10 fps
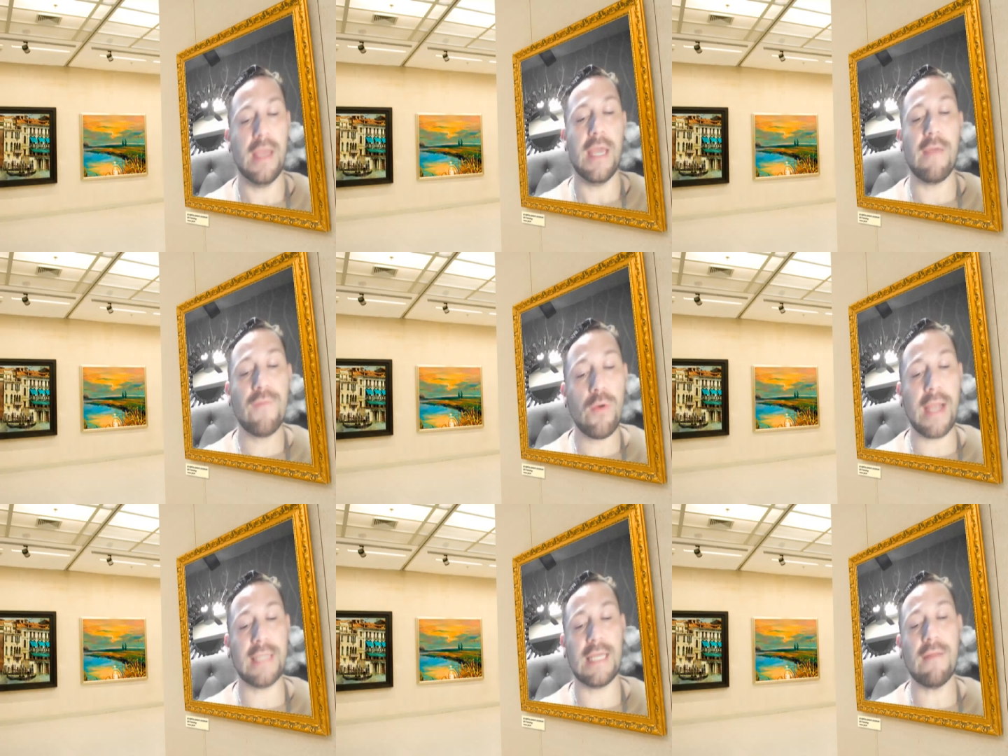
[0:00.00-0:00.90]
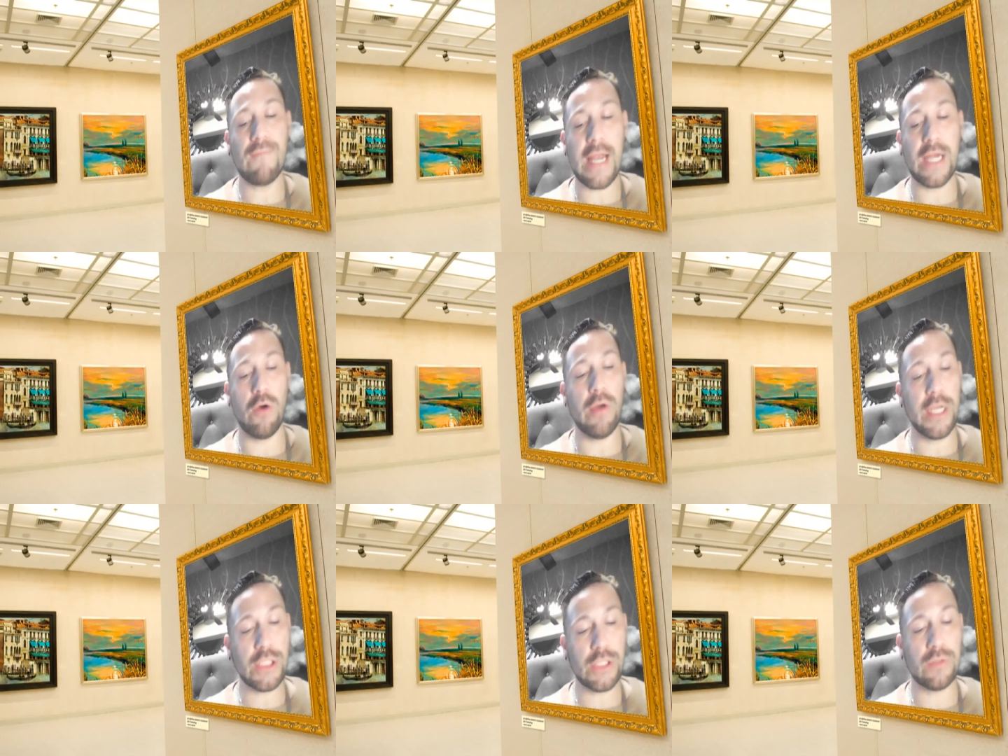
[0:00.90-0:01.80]
If you identify no
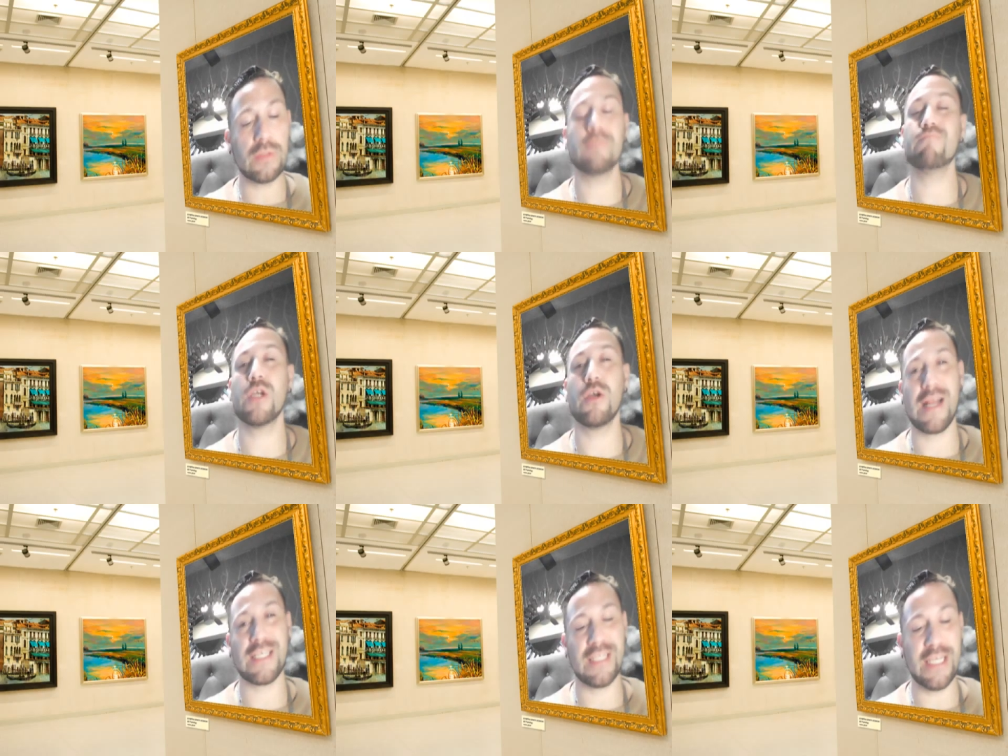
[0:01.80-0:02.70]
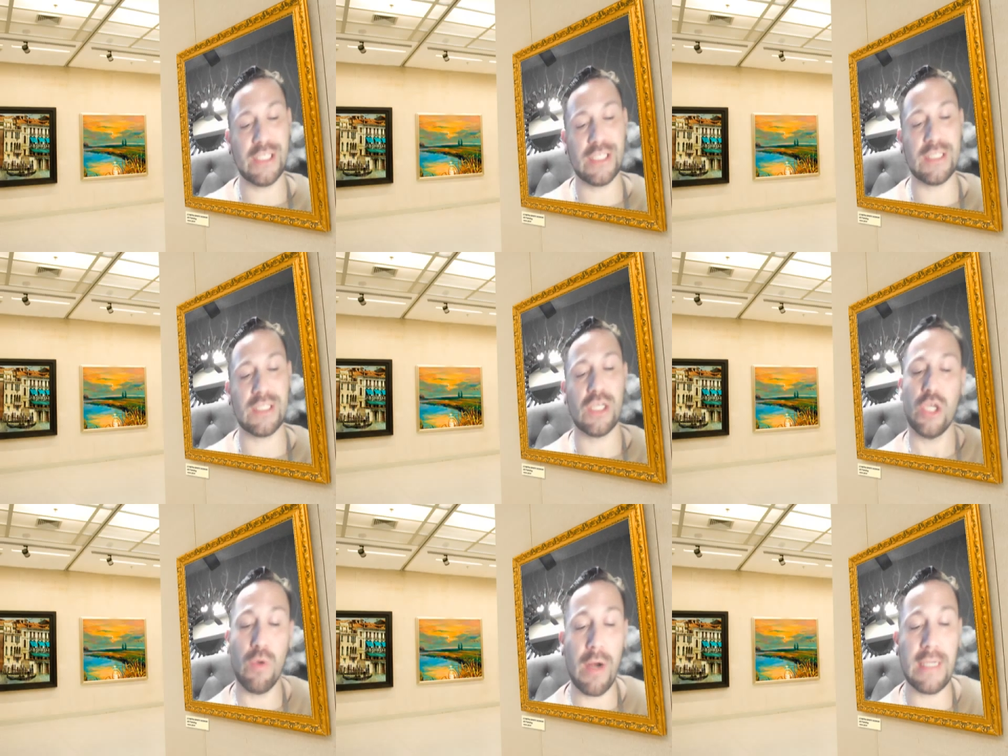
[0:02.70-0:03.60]
issues, congratulations.
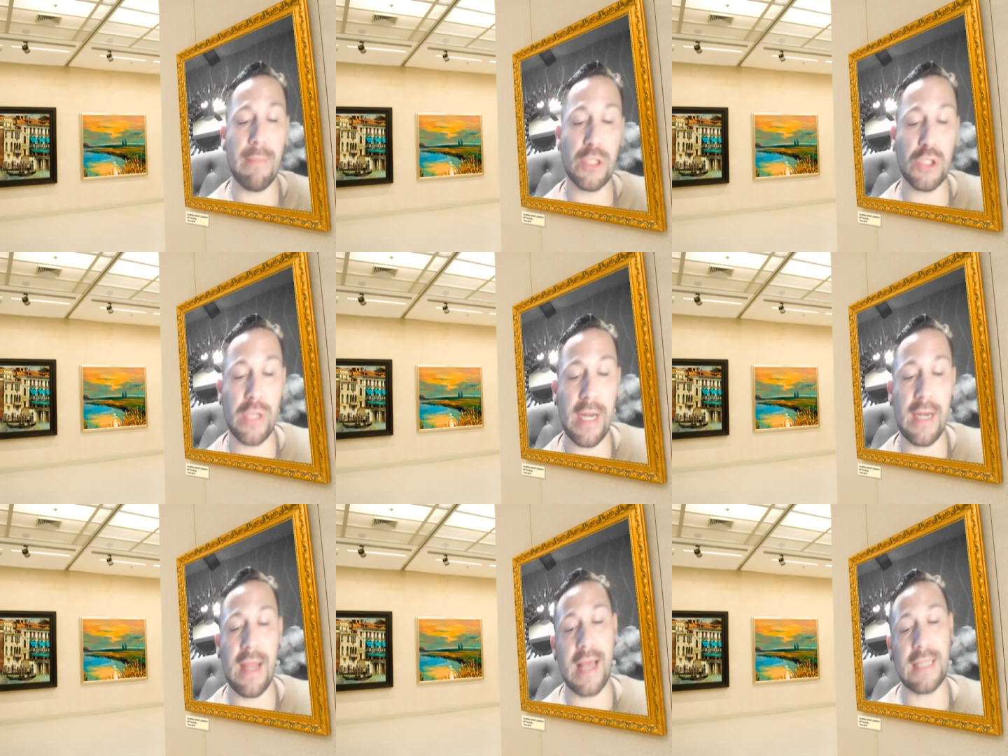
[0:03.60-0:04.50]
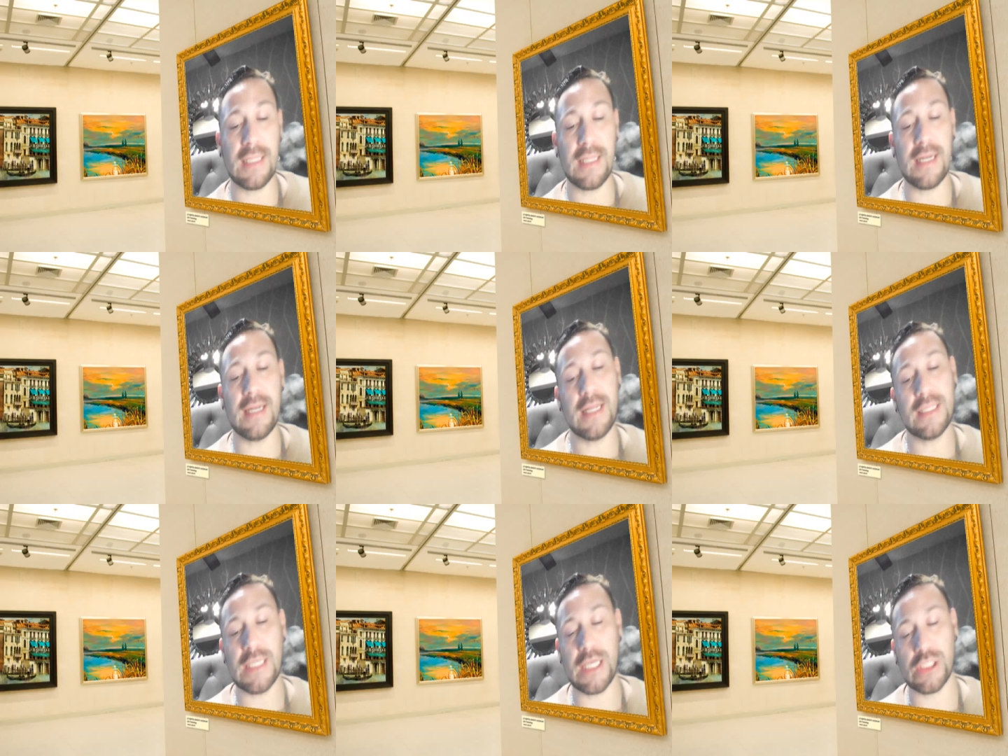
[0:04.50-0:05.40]
You are demonstrating excellent
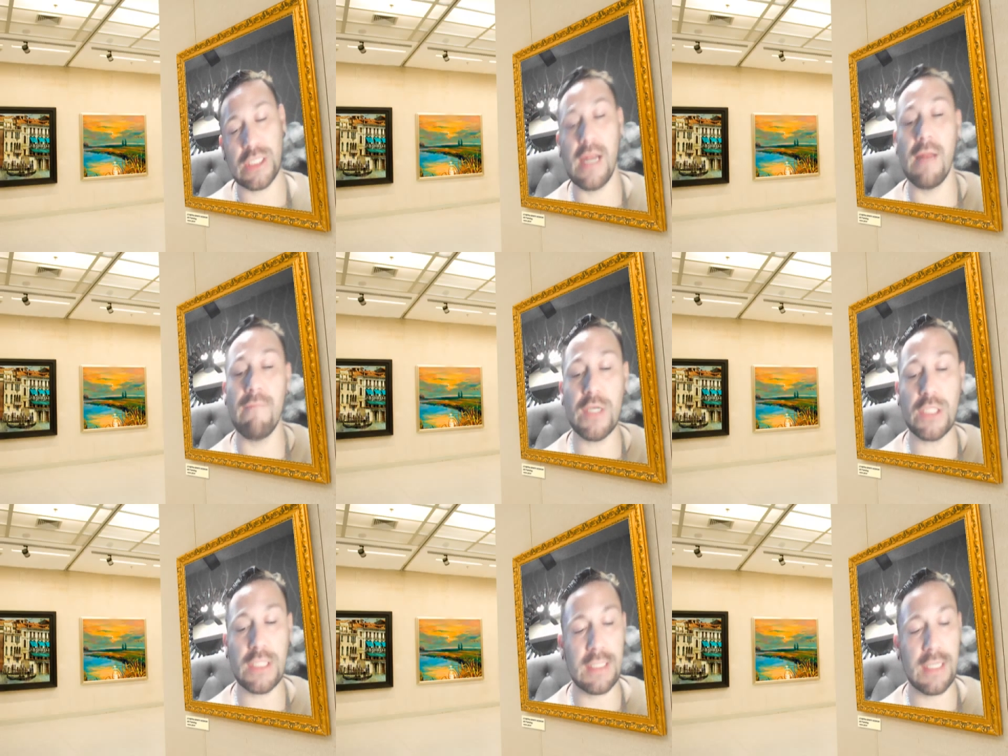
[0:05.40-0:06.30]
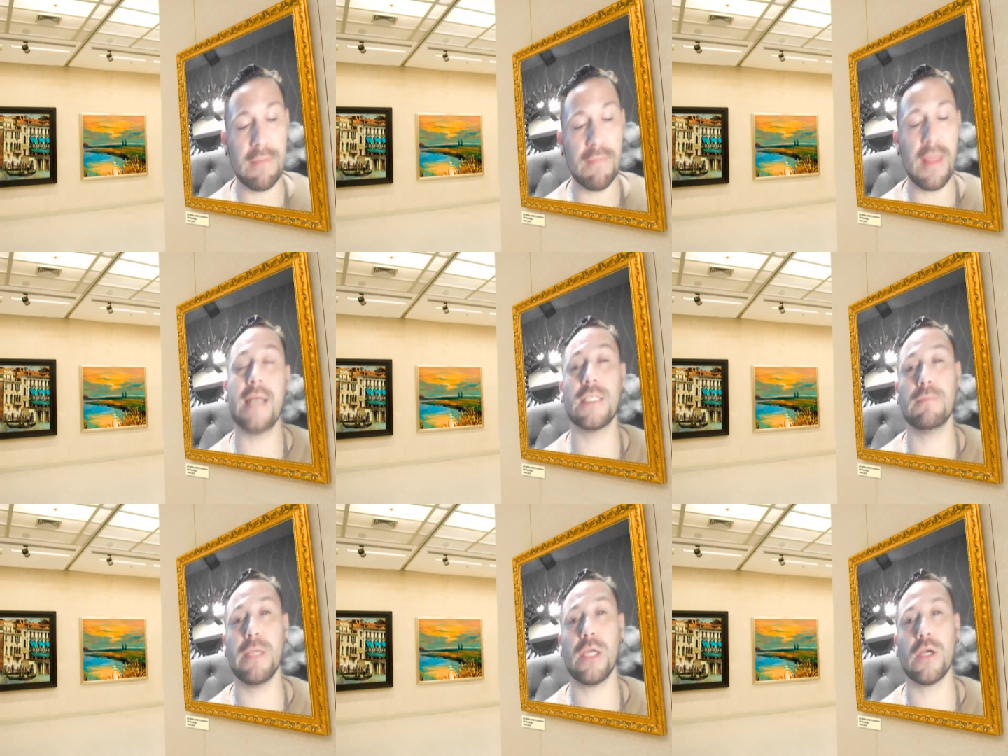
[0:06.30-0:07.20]
enunciation and efficiency as a
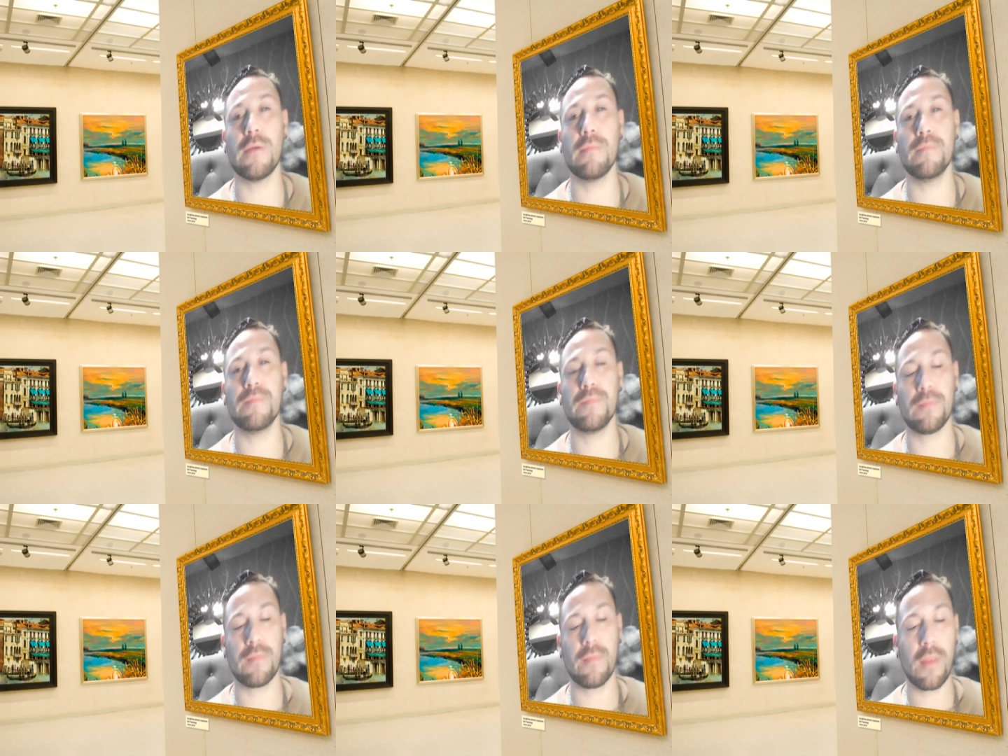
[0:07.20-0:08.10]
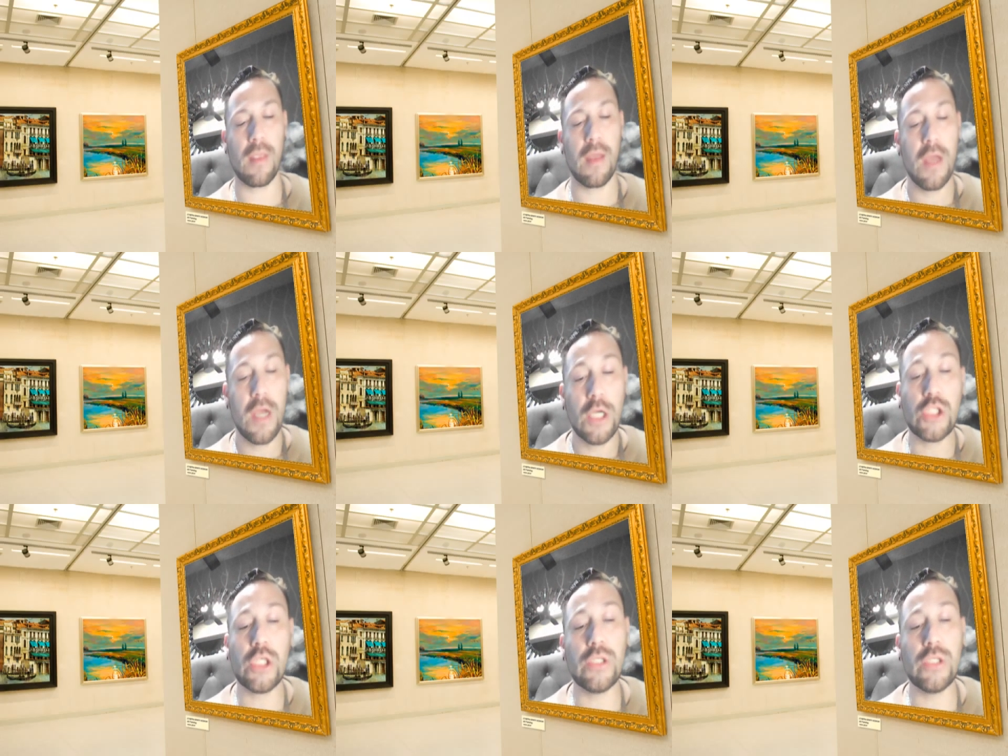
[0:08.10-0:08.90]
speaker. Should you